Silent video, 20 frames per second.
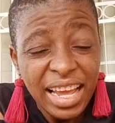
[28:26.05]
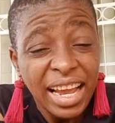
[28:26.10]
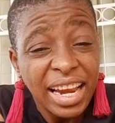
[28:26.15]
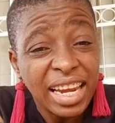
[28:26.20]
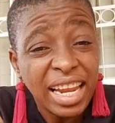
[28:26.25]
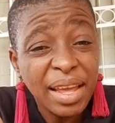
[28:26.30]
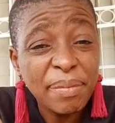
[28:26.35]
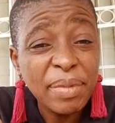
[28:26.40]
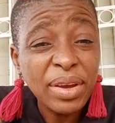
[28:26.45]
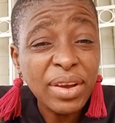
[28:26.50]

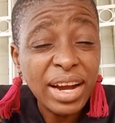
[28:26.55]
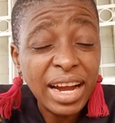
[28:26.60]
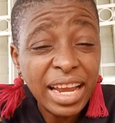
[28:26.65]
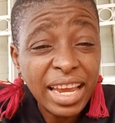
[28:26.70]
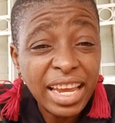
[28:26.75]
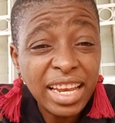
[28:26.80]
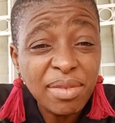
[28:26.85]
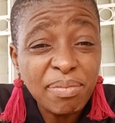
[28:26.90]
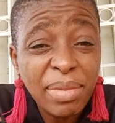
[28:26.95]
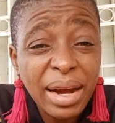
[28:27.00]
Let me go and
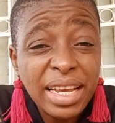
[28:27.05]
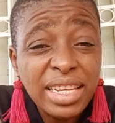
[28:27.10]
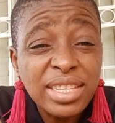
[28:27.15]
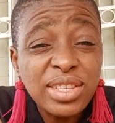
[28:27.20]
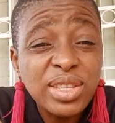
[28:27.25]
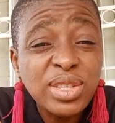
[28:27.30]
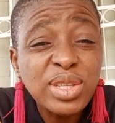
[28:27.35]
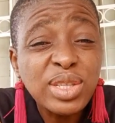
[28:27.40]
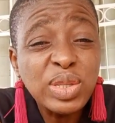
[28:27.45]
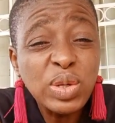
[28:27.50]
eat my
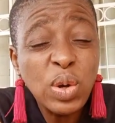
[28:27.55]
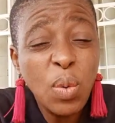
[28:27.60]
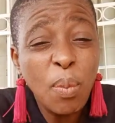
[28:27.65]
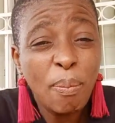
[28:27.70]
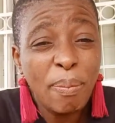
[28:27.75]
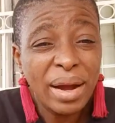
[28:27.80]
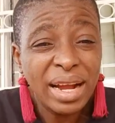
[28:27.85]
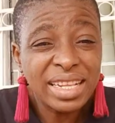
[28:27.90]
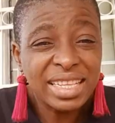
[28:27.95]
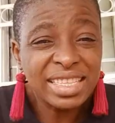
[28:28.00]

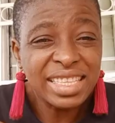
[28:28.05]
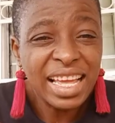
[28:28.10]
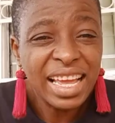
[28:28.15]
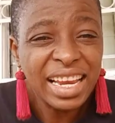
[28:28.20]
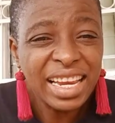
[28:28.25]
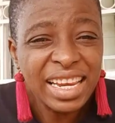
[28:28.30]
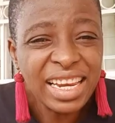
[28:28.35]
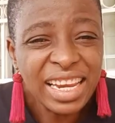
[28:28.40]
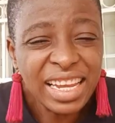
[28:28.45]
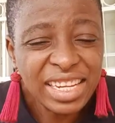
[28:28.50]
super
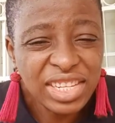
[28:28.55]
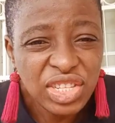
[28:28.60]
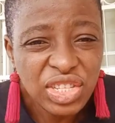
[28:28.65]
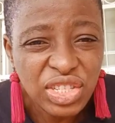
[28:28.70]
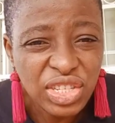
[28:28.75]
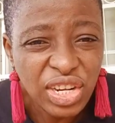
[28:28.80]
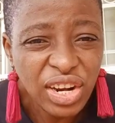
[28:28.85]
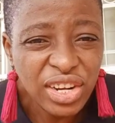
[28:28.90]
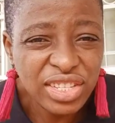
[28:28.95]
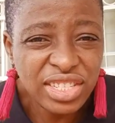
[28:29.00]

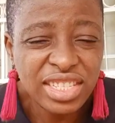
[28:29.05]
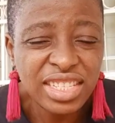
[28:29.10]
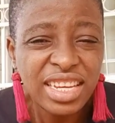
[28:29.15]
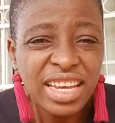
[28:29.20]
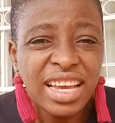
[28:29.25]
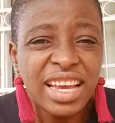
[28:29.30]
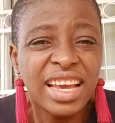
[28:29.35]
delicious